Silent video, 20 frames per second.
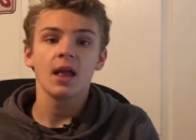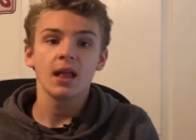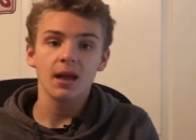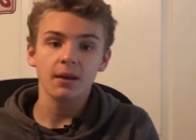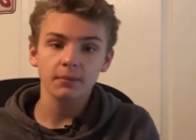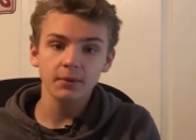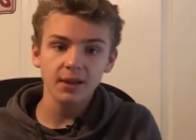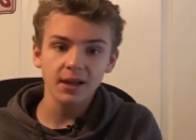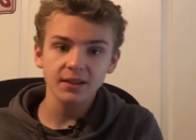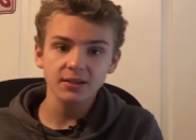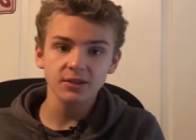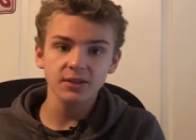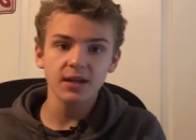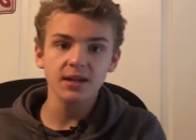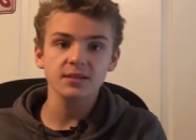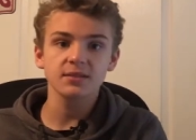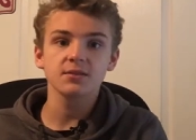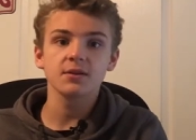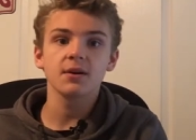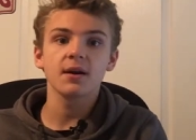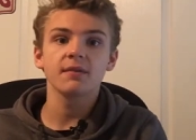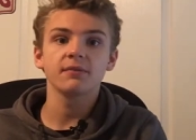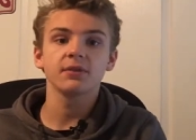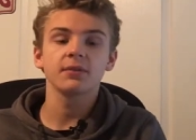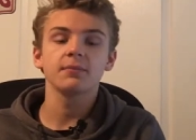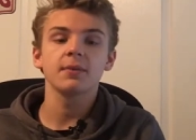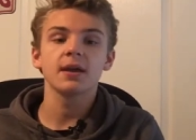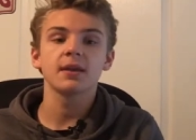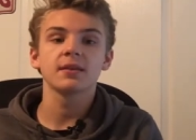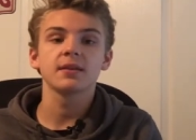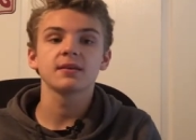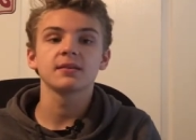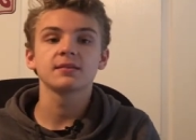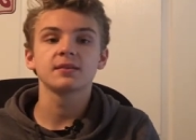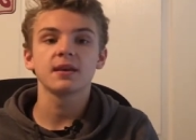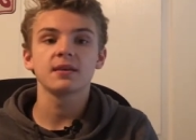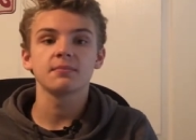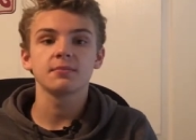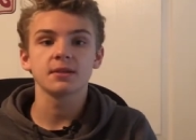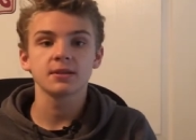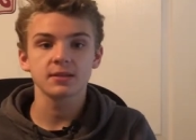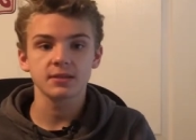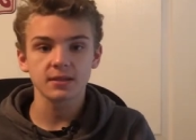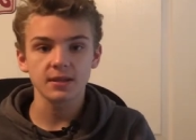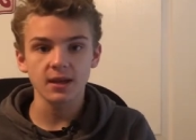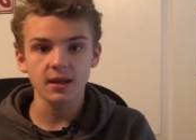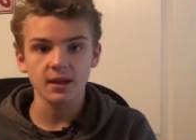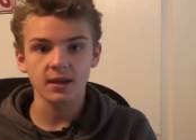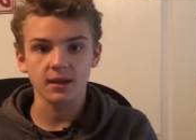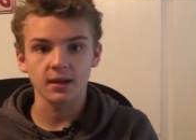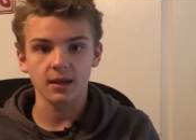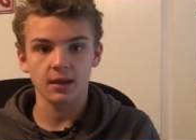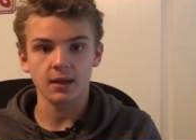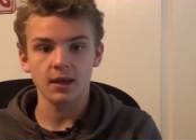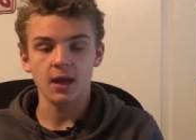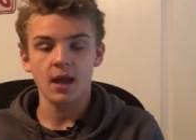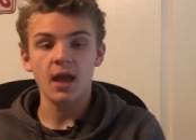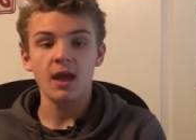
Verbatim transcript: and I'm glad you guys don't have to make the same mistake.